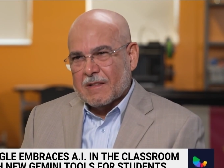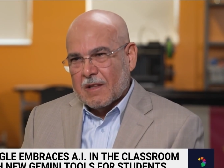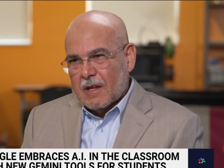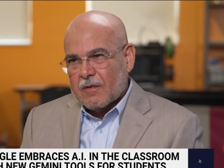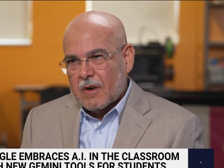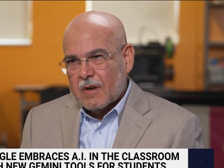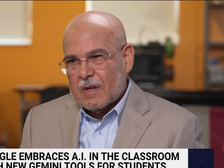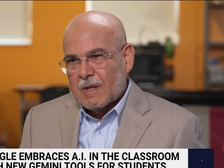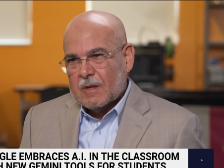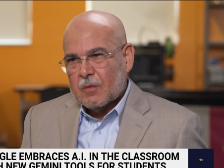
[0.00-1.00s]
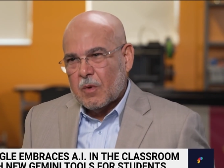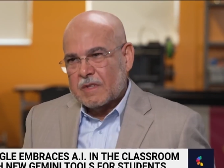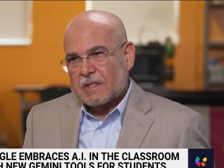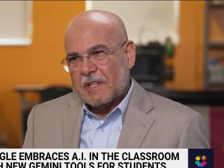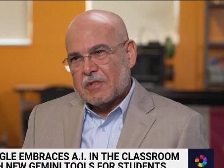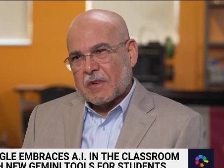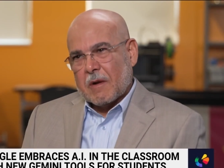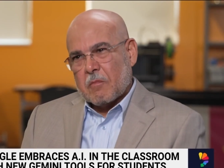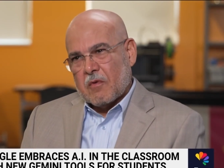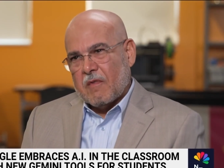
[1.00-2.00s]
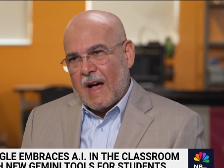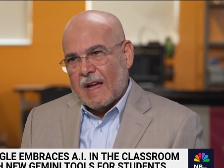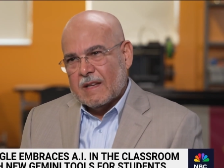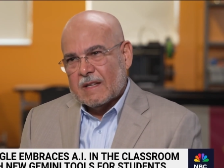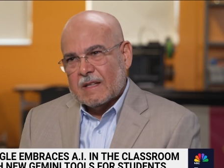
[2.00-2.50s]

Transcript: deliver, what the teacher can provide.